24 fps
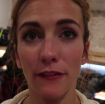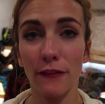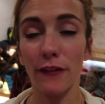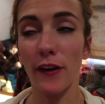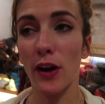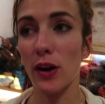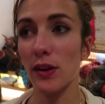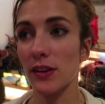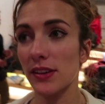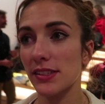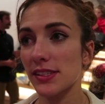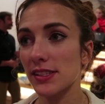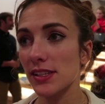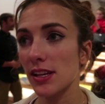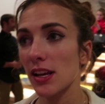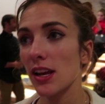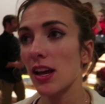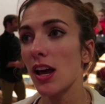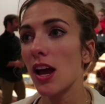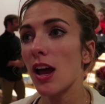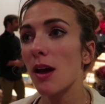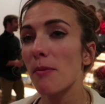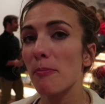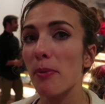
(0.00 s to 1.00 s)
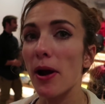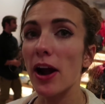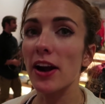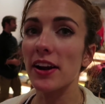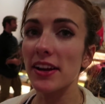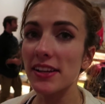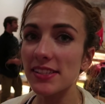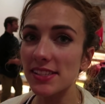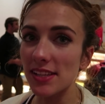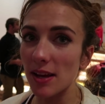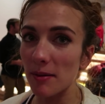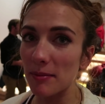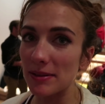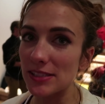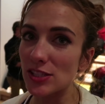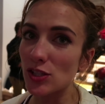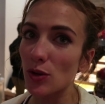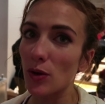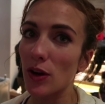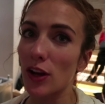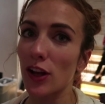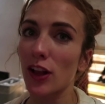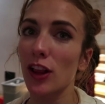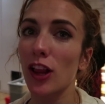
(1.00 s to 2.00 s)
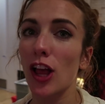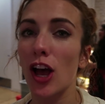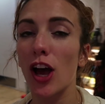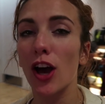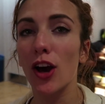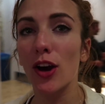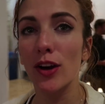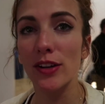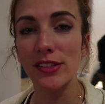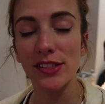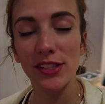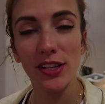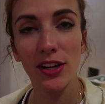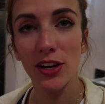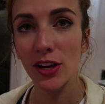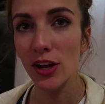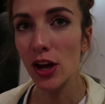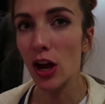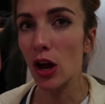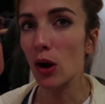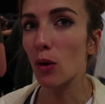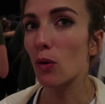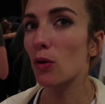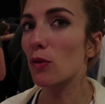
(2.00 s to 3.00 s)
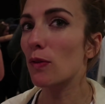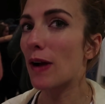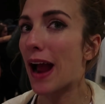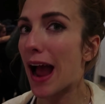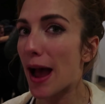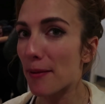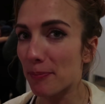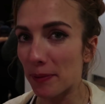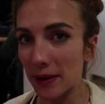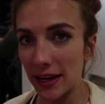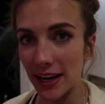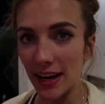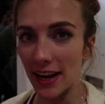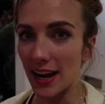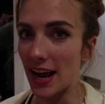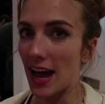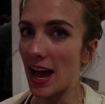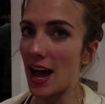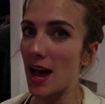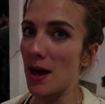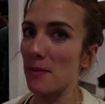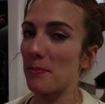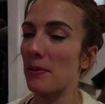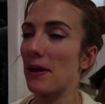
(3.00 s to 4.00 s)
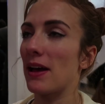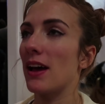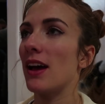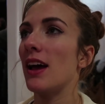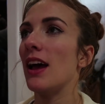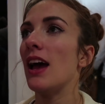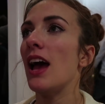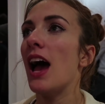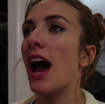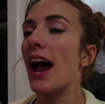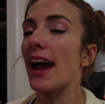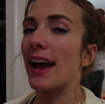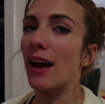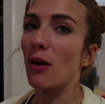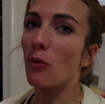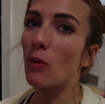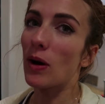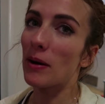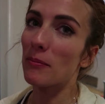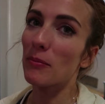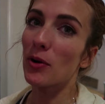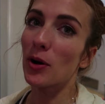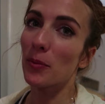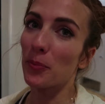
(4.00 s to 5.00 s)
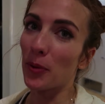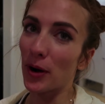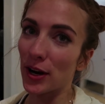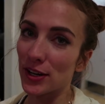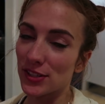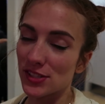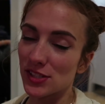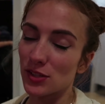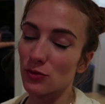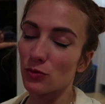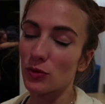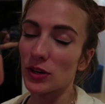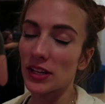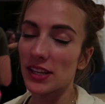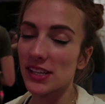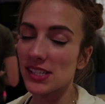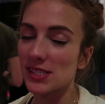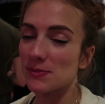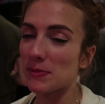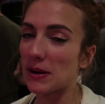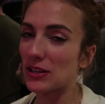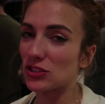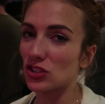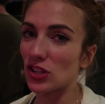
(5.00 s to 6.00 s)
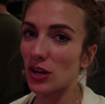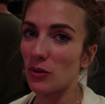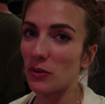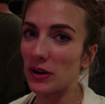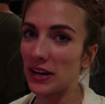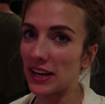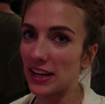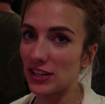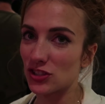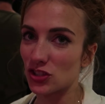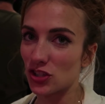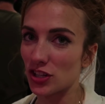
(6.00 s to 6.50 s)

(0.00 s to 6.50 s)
Folks, party's coming to a close. We're wrapping it up. I got one more person really special I want to